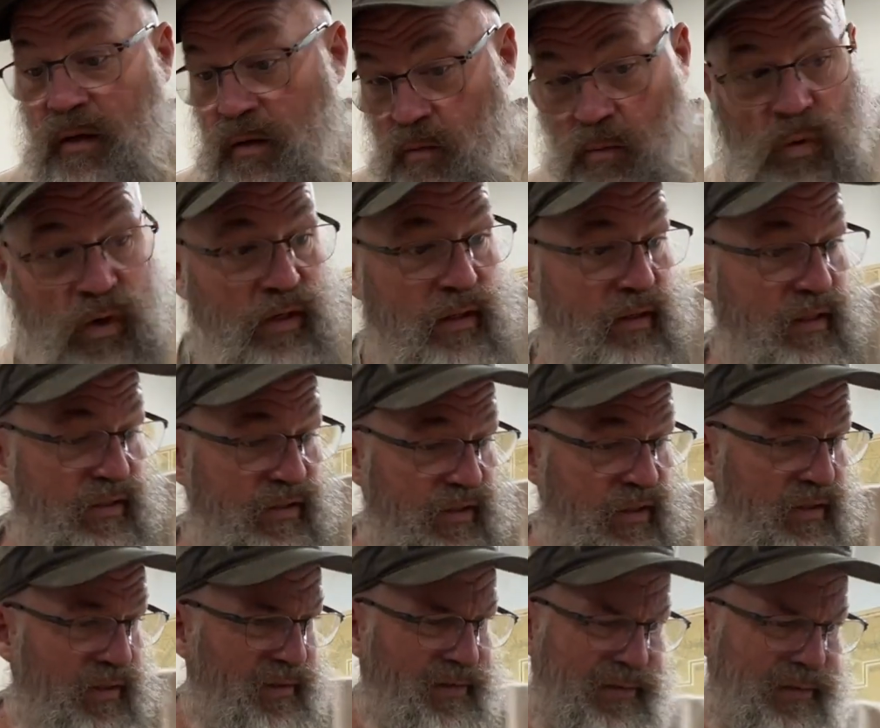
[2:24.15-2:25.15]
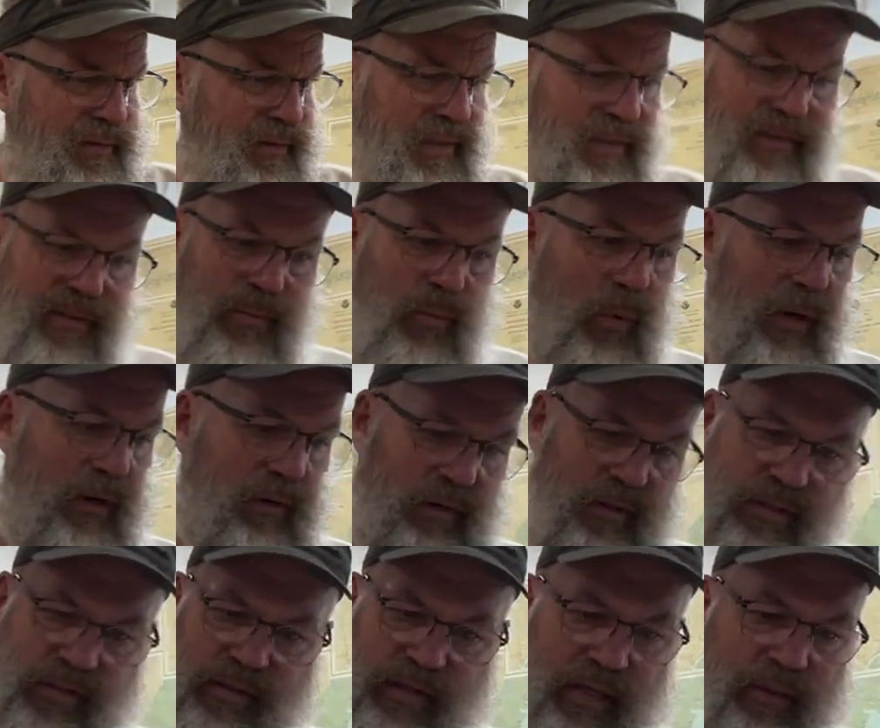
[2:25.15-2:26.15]
What this is weird.
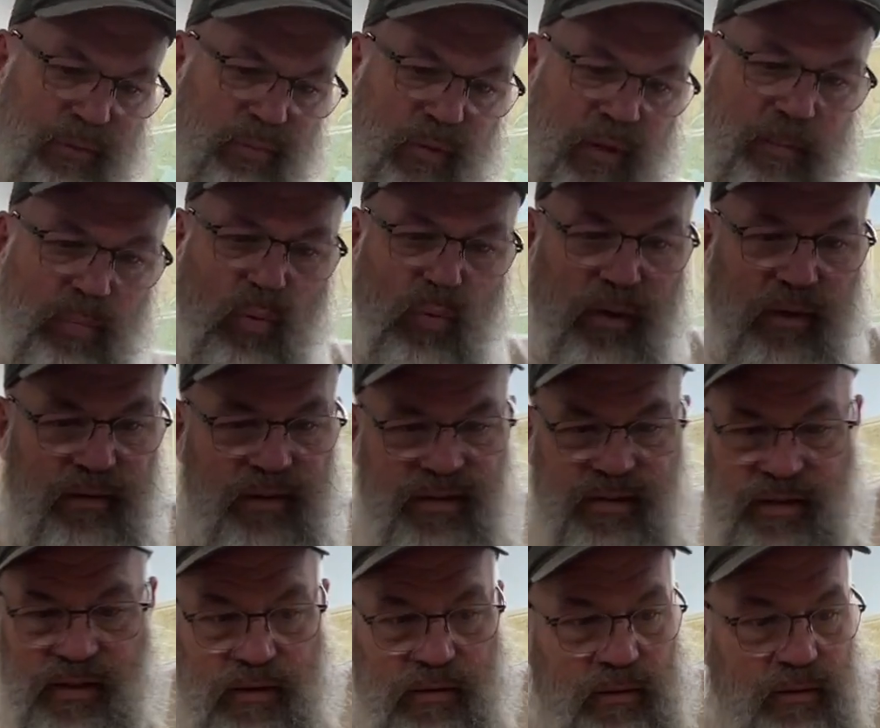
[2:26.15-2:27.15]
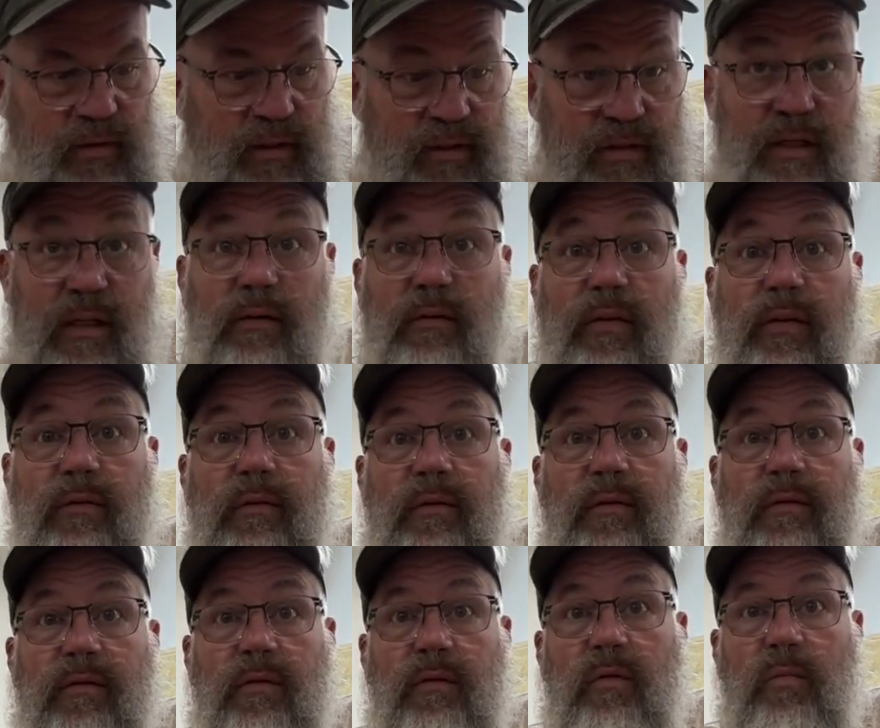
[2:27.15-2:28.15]
This is like 3.6, or it's not even
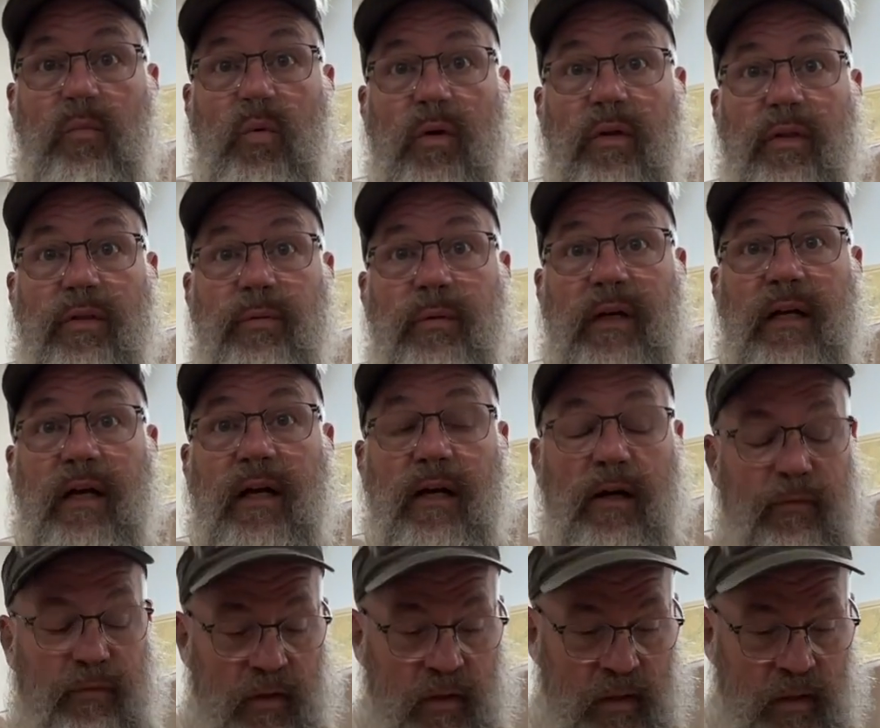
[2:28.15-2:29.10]
a little more than 3.5.